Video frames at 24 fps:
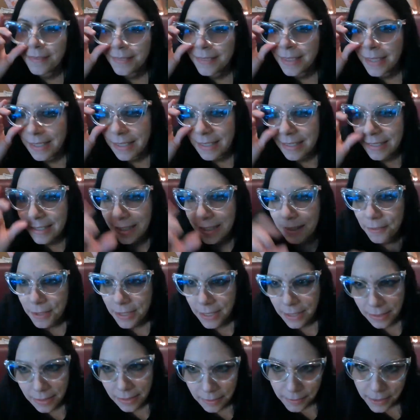Let's see what
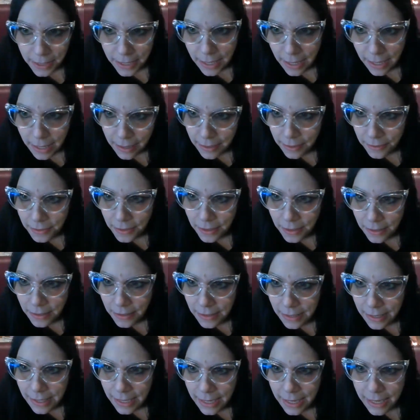else have we got going on
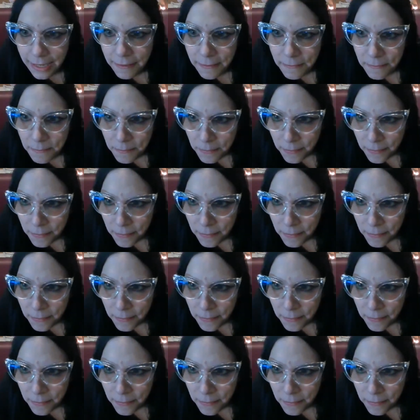today.